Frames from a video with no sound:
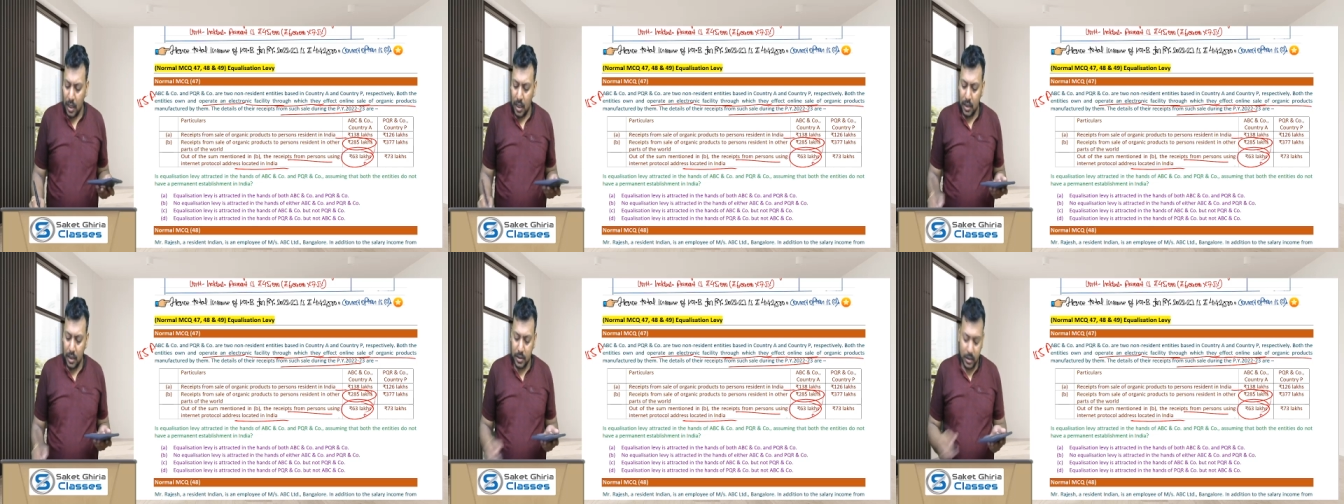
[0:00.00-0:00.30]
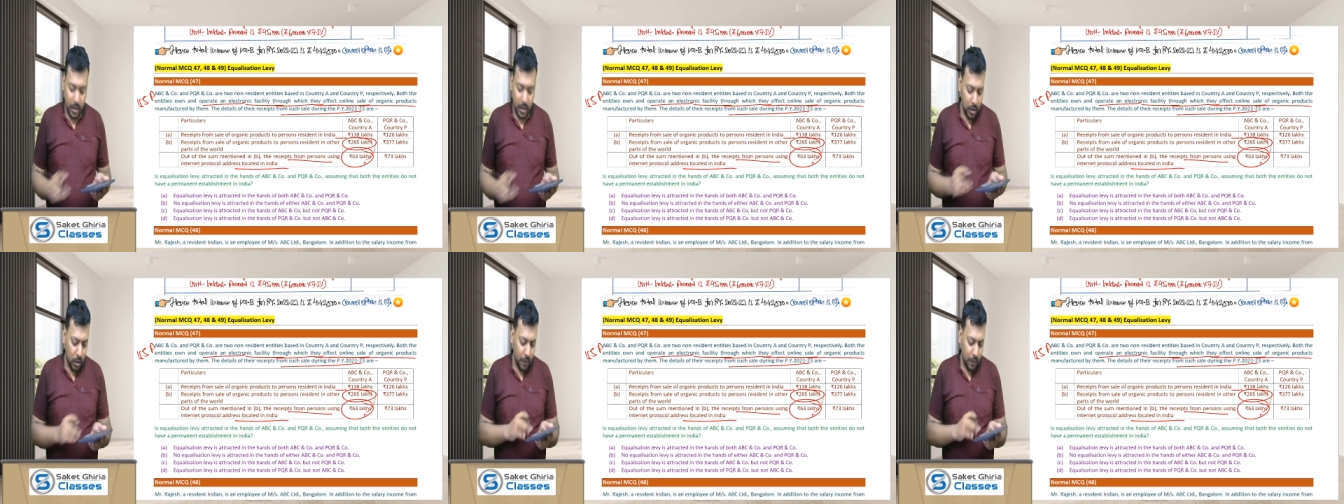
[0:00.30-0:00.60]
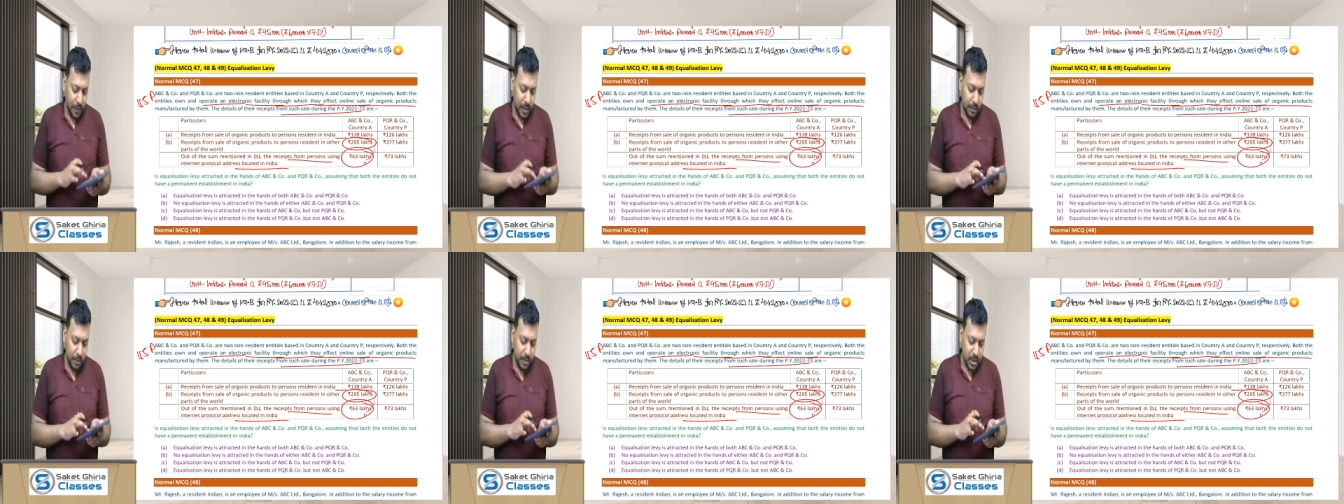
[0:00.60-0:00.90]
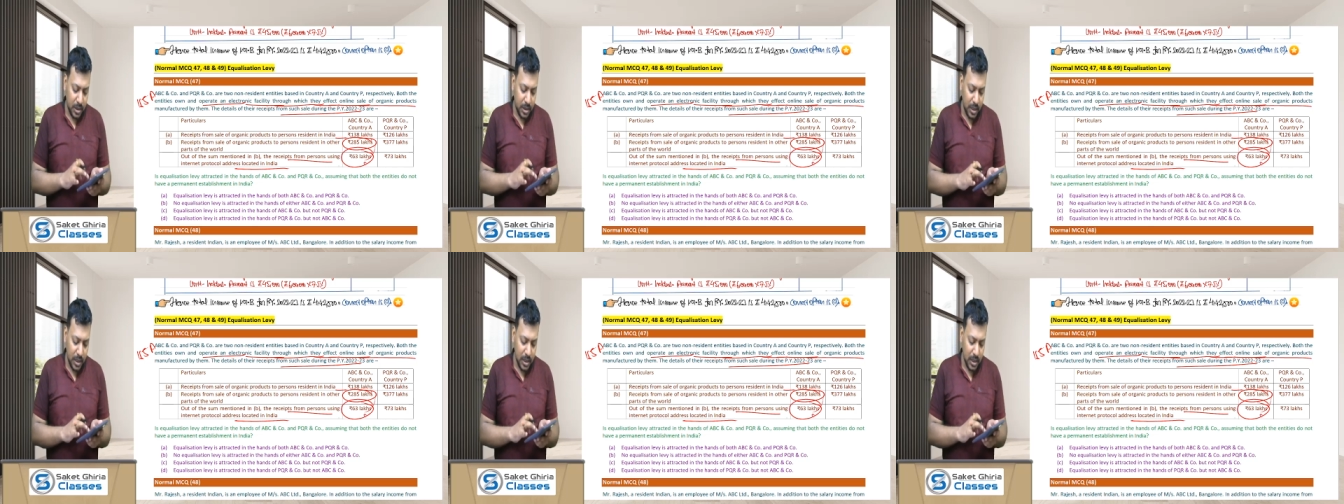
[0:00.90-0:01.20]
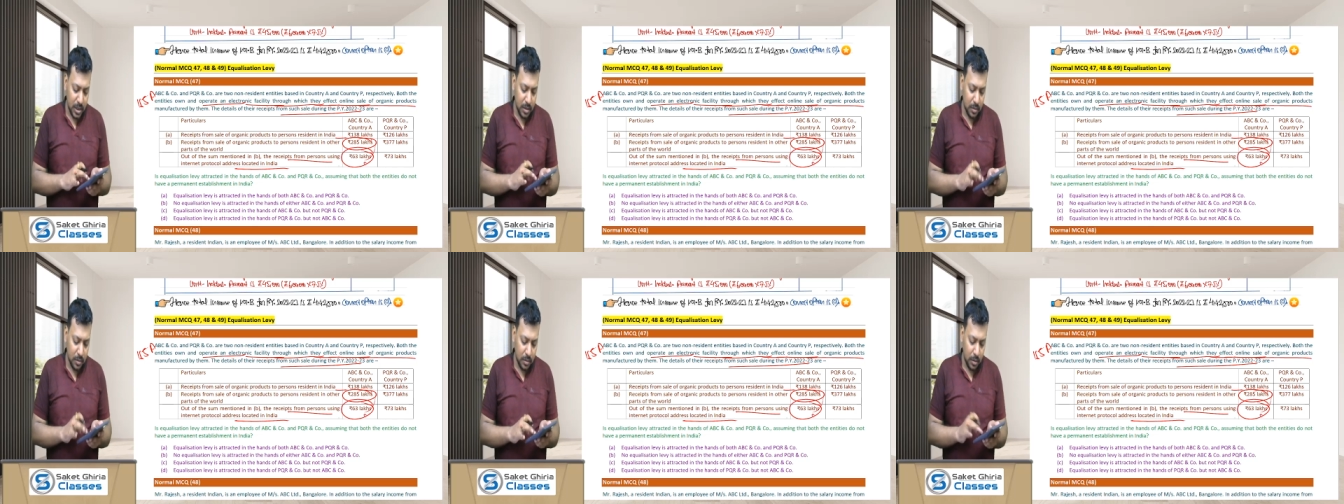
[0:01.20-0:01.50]
sale of ABC is
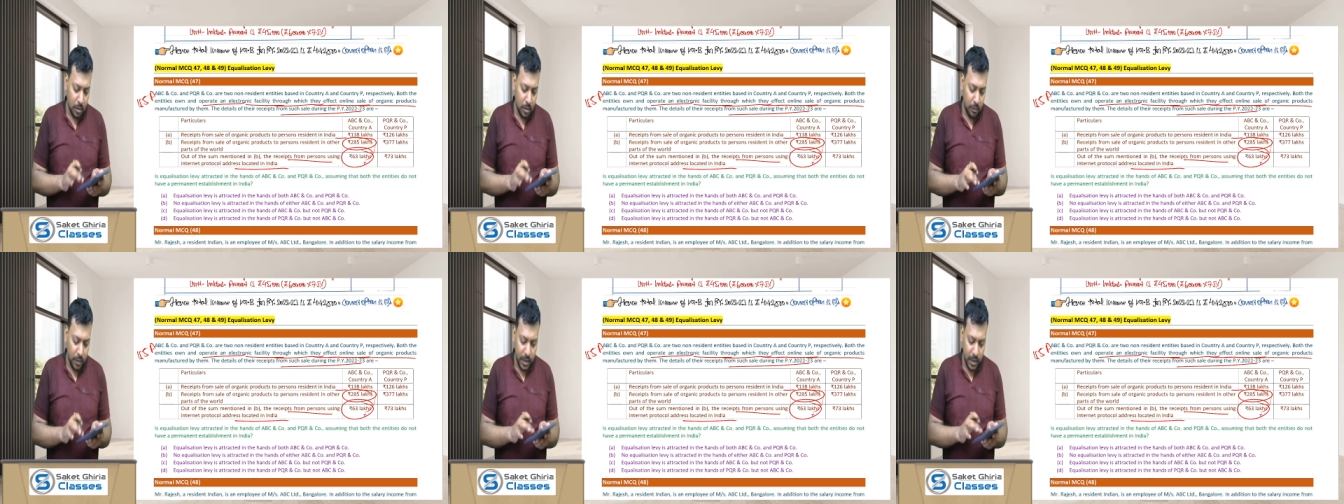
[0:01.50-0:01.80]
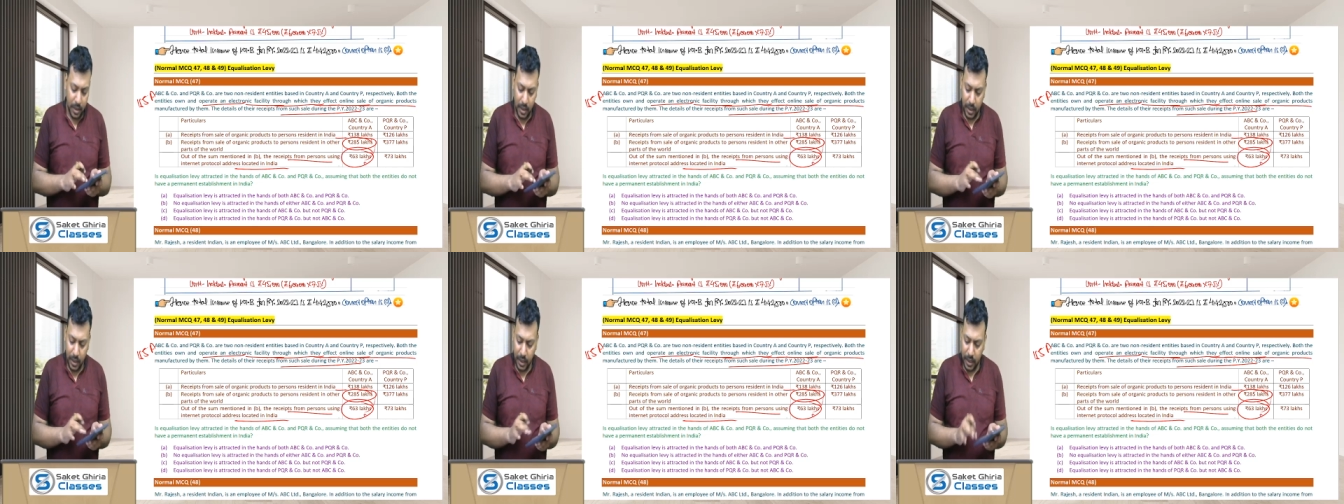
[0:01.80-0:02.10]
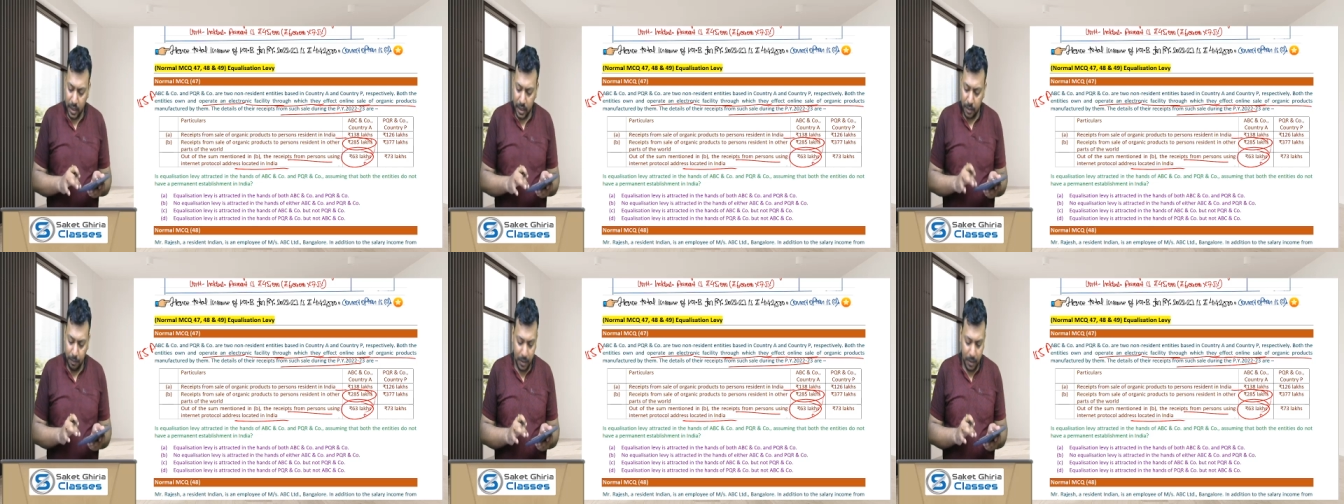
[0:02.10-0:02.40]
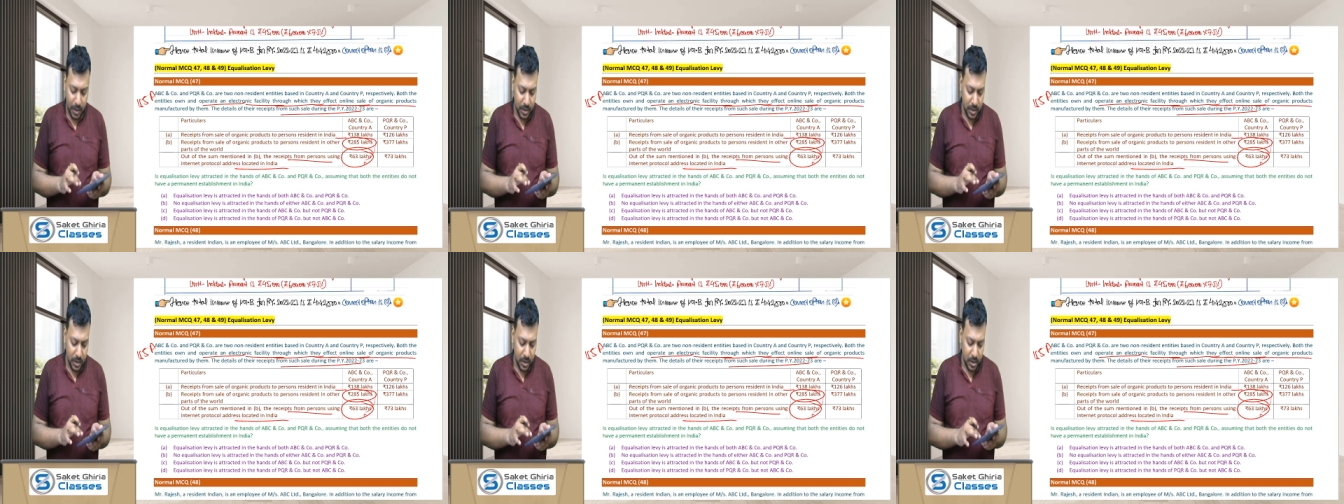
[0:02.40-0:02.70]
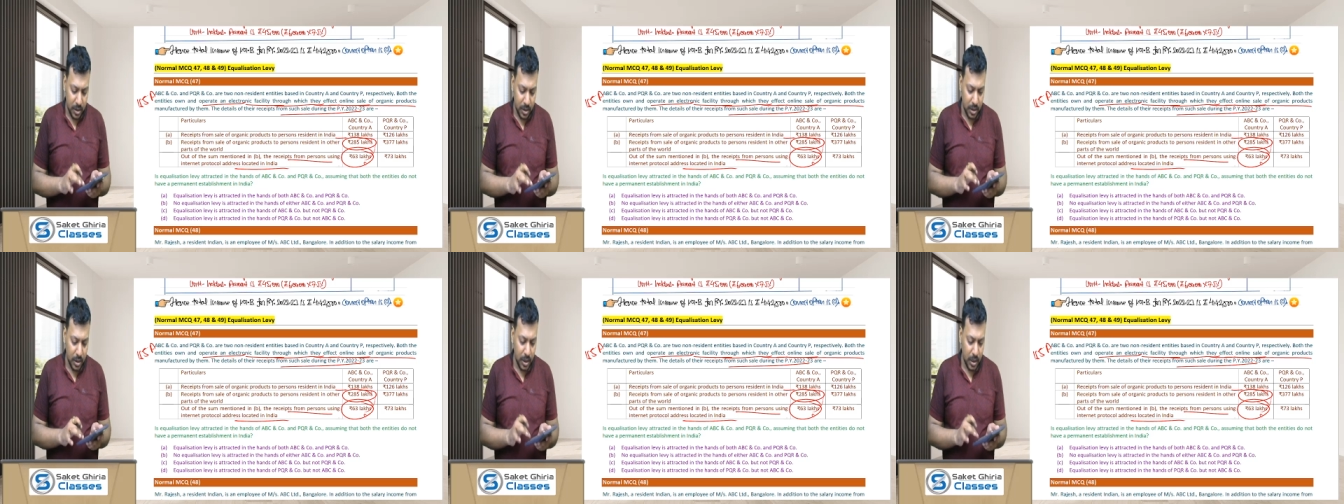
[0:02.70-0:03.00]
138 plus
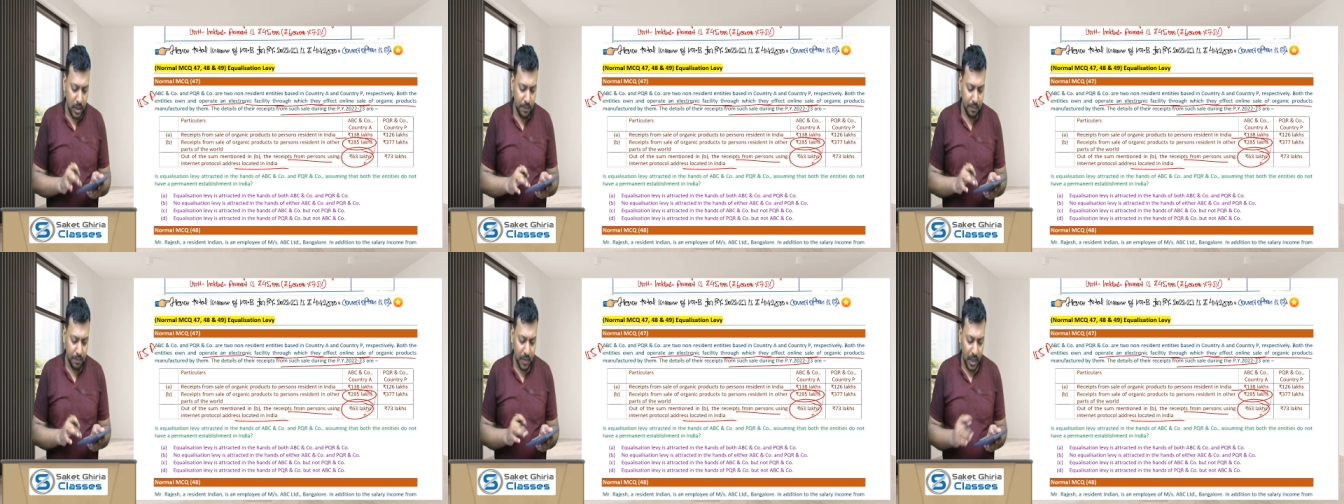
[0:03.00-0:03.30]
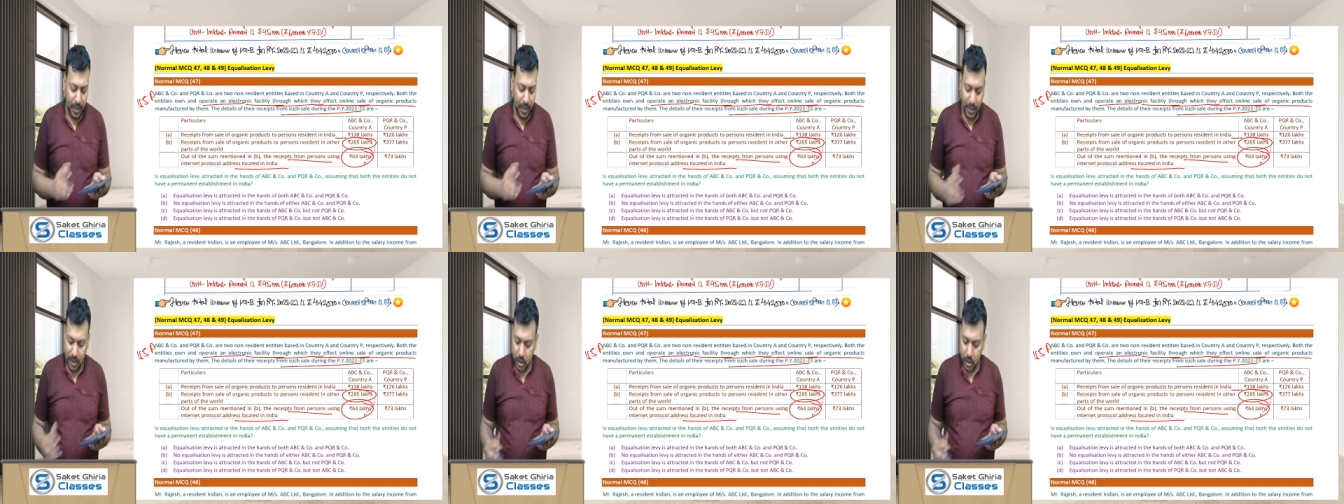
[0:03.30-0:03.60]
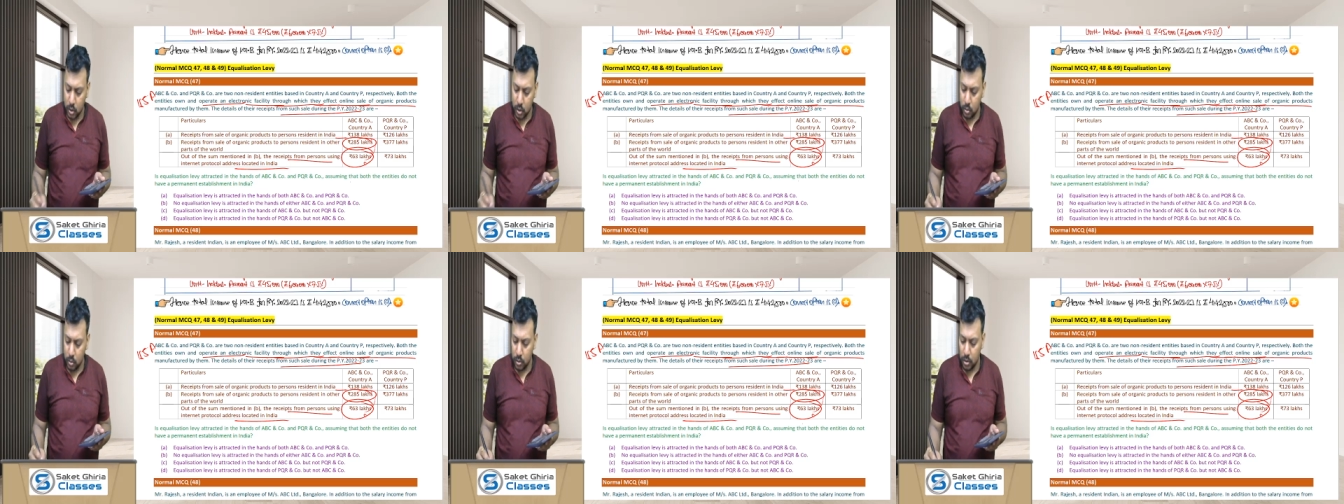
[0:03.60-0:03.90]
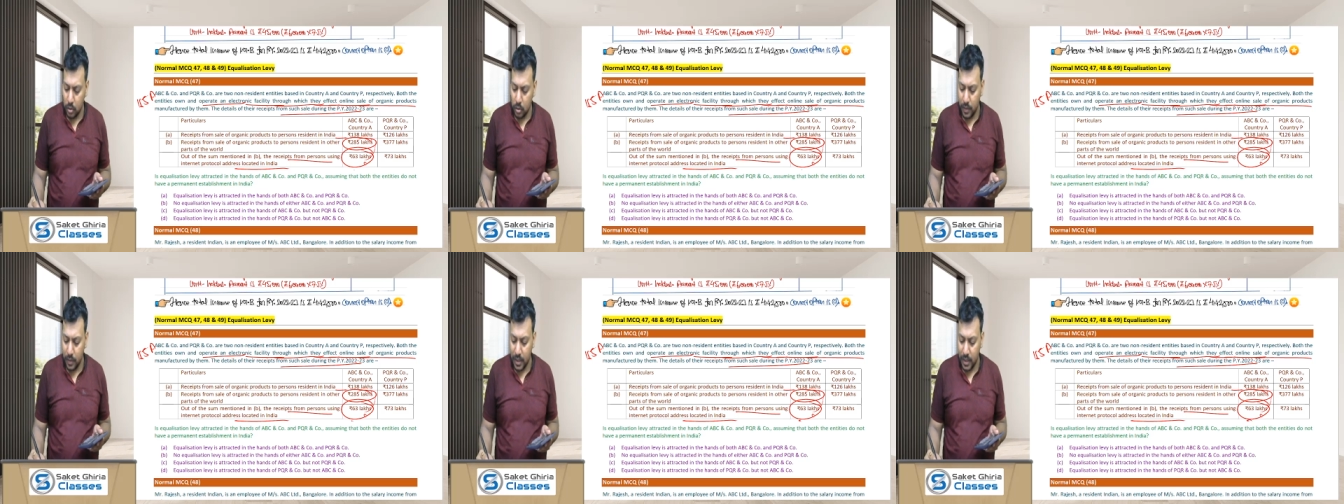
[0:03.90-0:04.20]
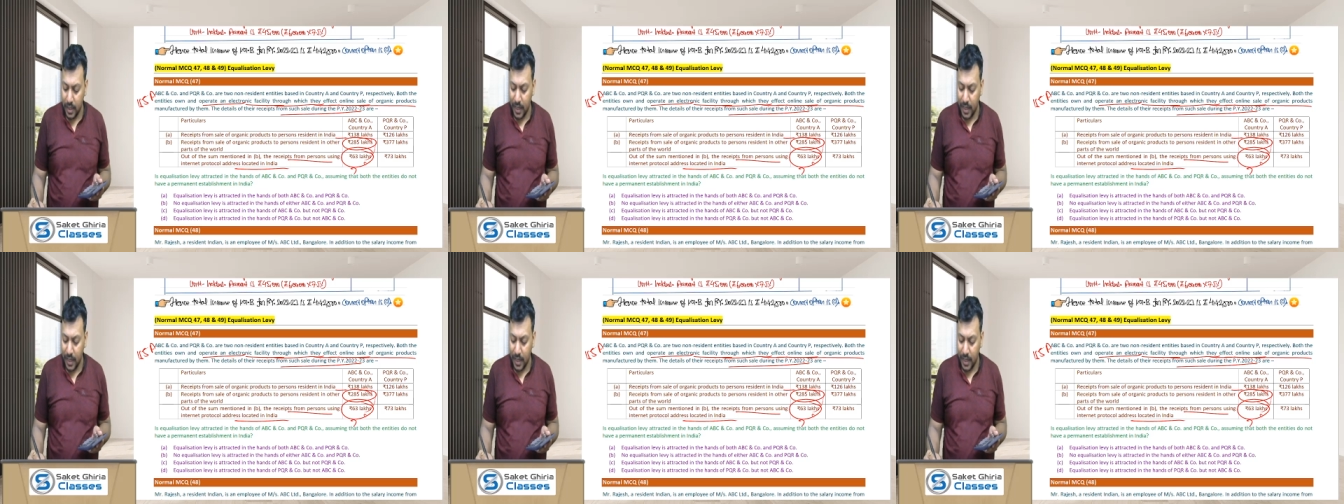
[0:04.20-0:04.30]
63, that is 201 lakh.